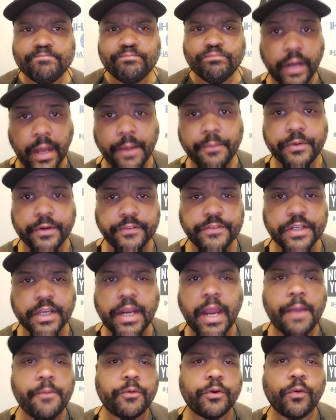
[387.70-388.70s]
What I would have
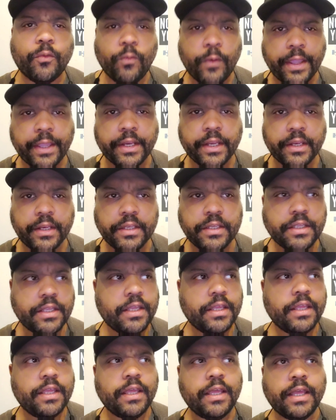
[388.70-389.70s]
done, I would have waited
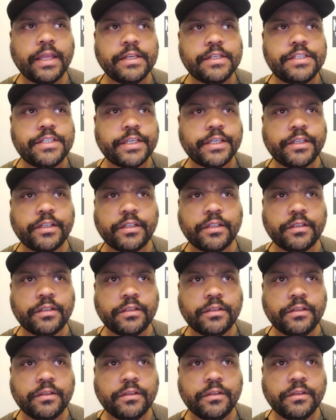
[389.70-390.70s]

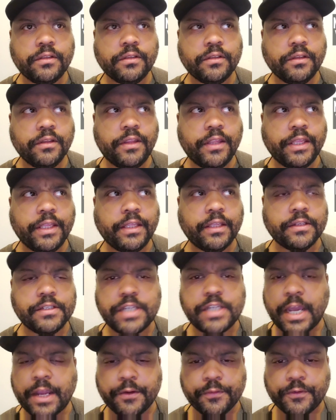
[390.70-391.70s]
until the
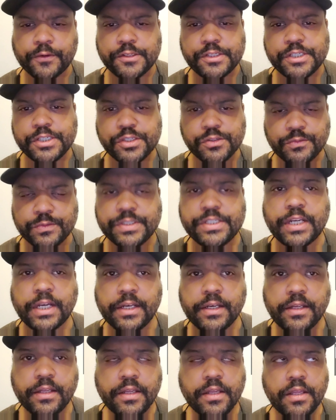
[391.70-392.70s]
entire first season was
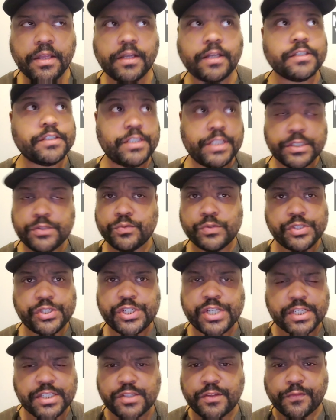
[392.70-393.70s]
done, because this was
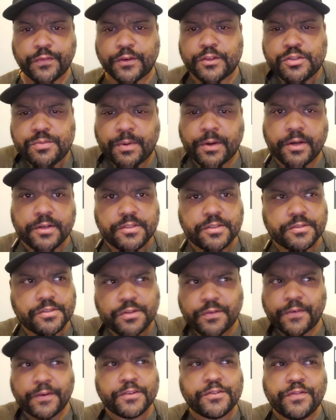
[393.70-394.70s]
just the first part, so it
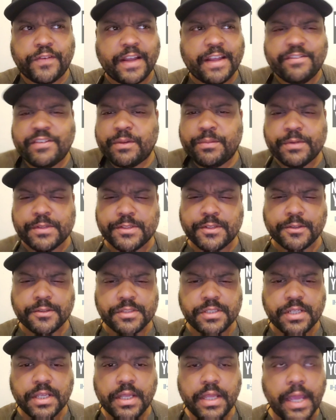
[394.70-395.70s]
was the first 5
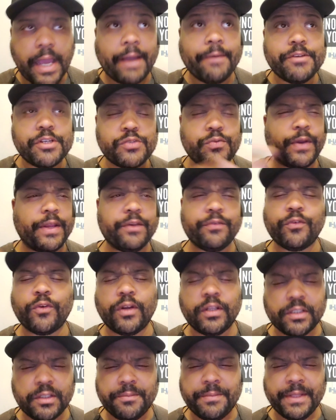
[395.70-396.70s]
episodes. I would just waited for
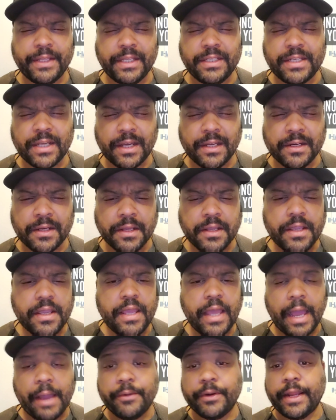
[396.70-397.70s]
all to be done.
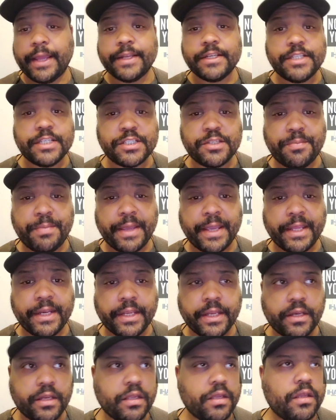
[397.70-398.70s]
I would have
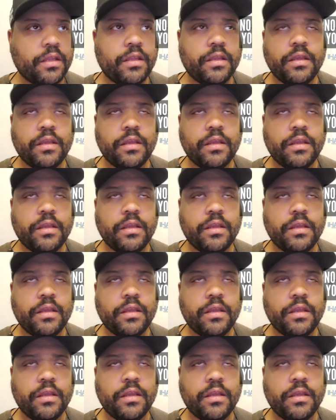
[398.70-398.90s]
anticipated